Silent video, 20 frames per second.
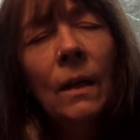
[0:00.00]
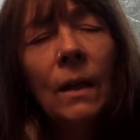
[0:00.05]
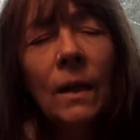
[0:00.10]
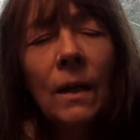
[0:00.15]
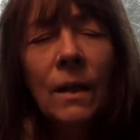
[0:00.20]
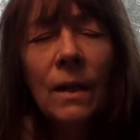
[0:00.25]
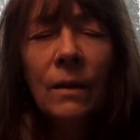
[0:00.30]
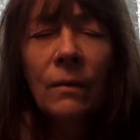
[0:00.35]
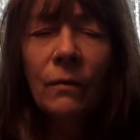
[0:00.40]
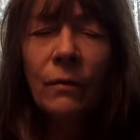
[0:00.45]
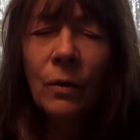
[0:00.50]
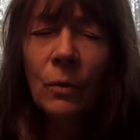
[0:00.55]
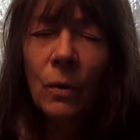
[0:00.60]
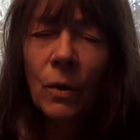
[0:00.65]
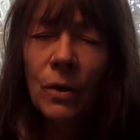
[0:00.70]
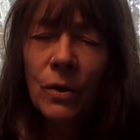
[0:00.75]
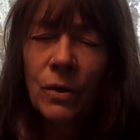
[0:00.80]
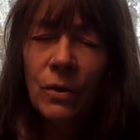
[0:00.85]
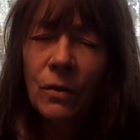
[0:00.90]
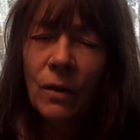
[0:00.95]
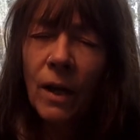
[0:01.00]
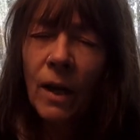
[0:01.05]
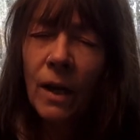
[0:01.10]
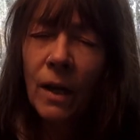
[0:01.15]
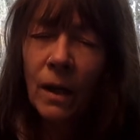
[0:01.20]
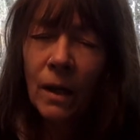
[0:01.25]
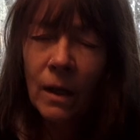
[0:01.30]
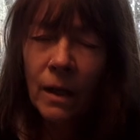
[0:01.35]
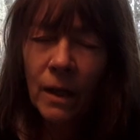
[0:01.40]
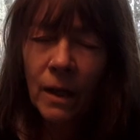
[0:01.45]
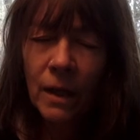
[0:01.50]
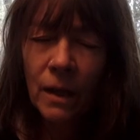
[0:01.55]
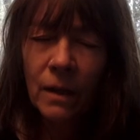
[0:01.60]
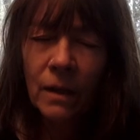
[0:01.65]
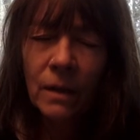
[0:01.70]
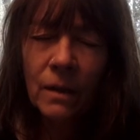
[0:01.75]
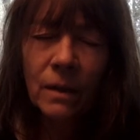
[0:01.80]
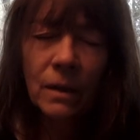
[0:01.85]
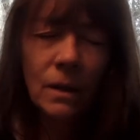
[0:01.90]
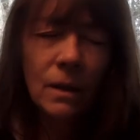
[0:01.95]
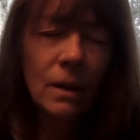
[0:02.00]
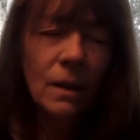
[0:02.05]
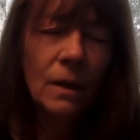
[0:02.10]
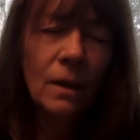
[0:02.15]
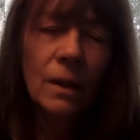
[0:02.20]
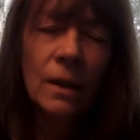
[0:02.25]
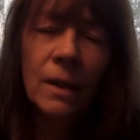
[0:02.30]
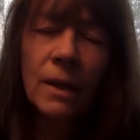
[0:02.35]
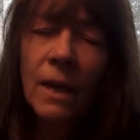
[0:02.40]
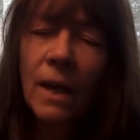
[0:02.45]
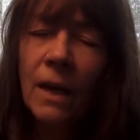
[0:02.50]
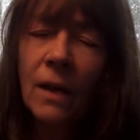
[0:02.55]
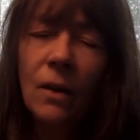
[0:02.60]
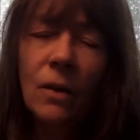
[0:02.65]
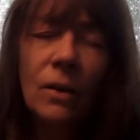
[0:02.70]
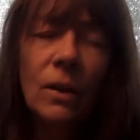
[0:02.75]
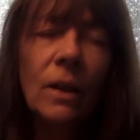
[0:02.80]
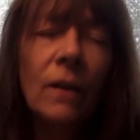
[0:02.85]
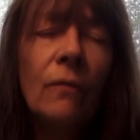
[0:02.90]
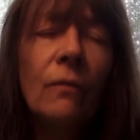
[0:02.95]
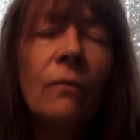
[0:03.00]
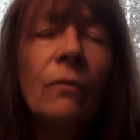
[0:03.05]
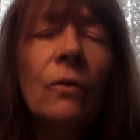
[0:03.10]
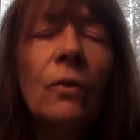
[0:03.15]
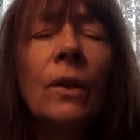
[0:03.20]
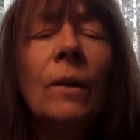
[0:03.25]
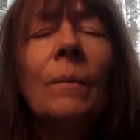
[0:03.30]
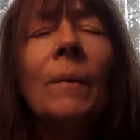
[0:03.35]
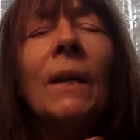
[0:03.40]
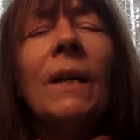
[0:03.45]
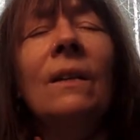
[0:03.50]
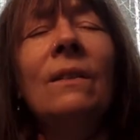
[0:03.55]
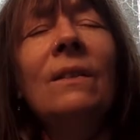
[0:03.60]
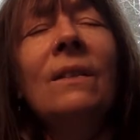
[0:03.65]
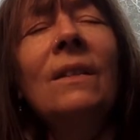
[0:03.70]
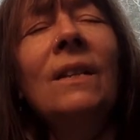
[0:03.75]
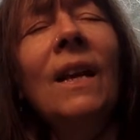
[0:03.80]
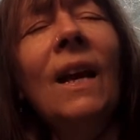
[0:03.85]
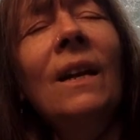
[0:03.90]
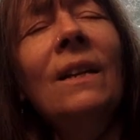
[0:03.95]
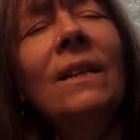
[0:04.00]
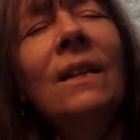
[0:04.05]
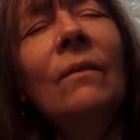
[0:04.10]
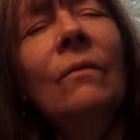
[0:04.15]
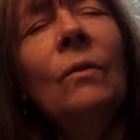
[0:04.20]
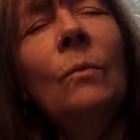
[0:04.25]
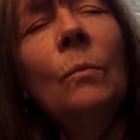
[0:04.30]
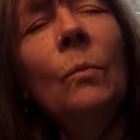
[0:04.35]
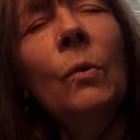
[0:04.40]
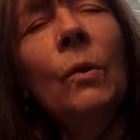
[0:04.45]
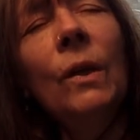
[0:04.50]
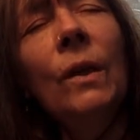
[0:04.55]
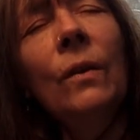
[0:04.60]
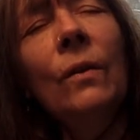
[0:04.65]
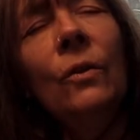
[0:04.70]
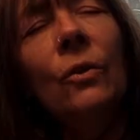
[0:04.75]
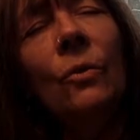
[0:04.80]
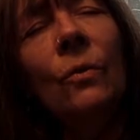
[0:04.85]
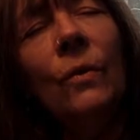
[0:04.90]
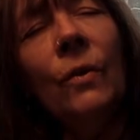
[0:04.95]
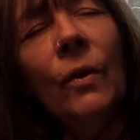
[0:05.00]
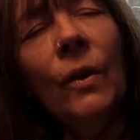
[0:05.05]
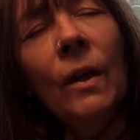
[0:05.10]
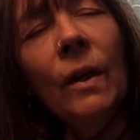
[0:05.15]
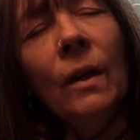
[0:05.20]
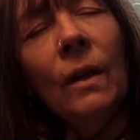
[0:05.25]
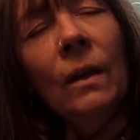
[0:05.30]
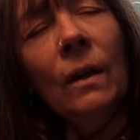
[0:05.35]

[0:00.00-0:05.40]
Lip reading: And if you are strangling it, it cannot live fully because it can't even breathe to think.